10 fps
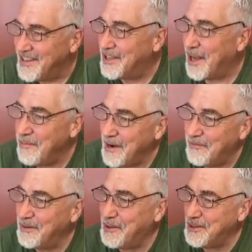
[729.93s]
You coming in
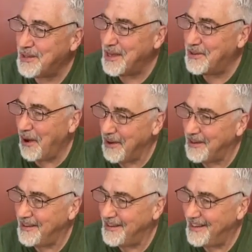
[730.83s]
for Tuesday talk?
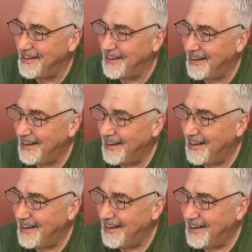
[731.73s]

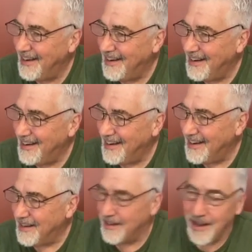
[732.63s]
Um, no, I was gonna say
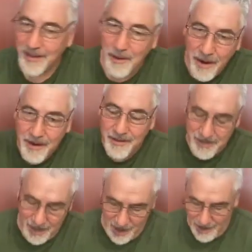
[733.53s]
hi. Yeah, come on in and
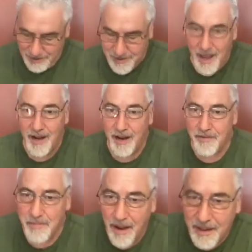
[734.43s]
say hi. Say hi to
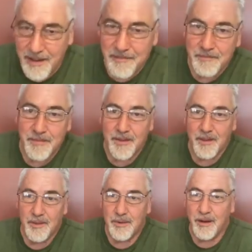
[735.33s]
everybody.
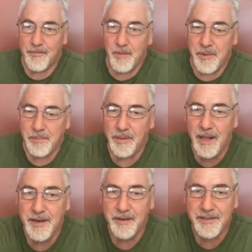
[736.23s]
Got a few people
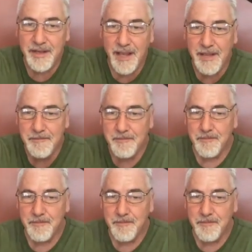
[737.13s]
on here today.